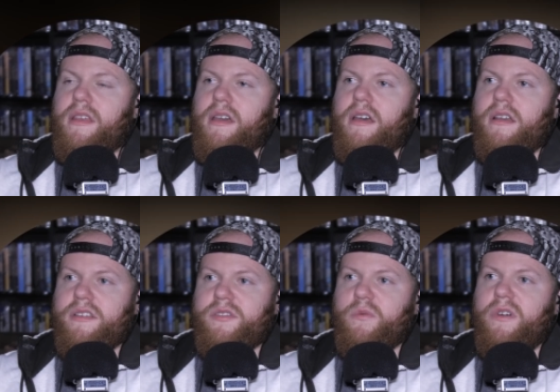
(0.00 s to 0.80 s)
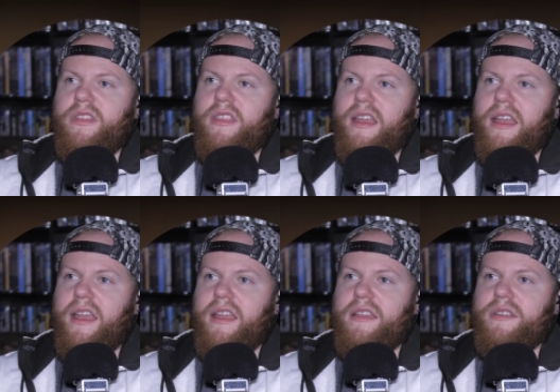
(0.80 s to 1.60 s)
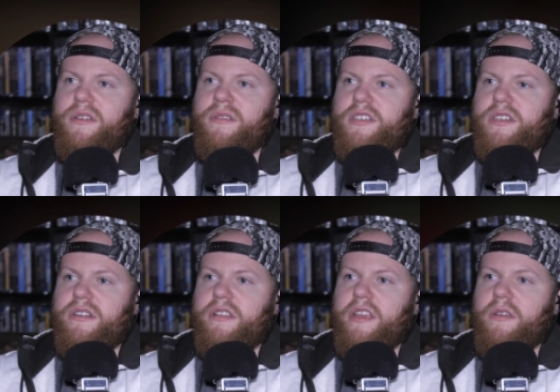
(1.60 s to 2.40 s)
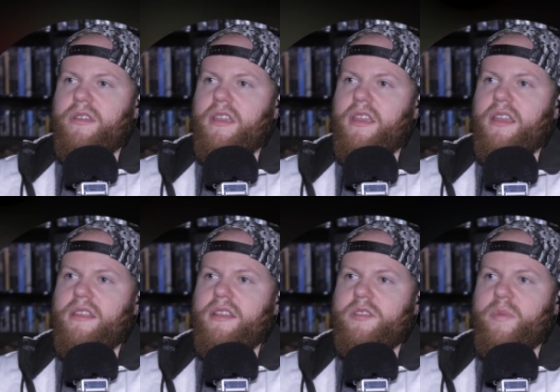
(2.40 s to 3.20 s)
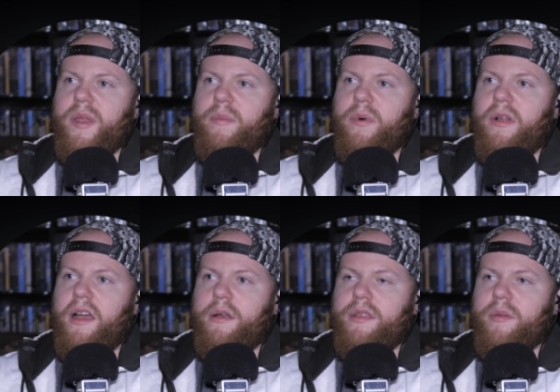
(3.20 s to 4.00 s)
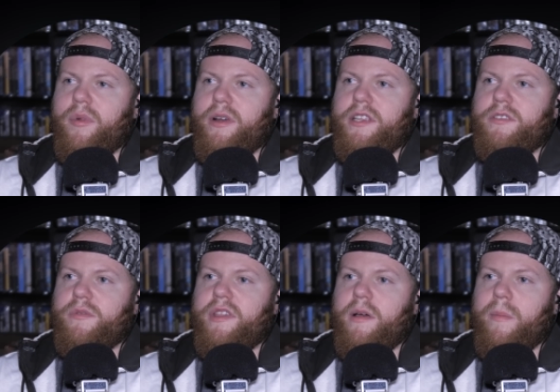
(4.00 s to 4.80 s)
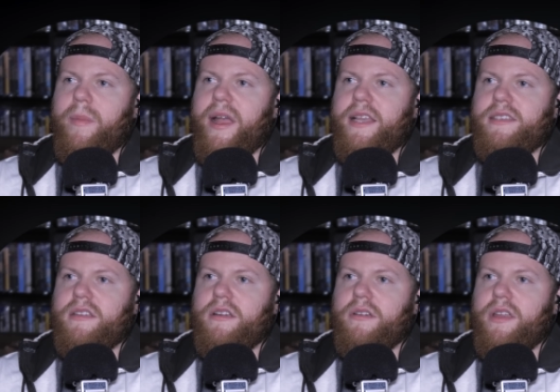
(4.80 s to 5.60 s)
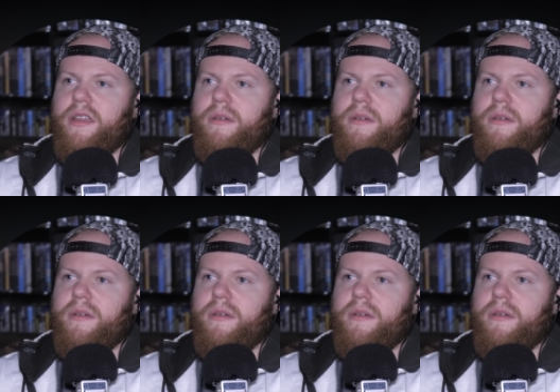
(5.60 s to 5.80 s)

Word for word: Gosh, what the heck, dude? Surely you can kick these people out of the place without massacring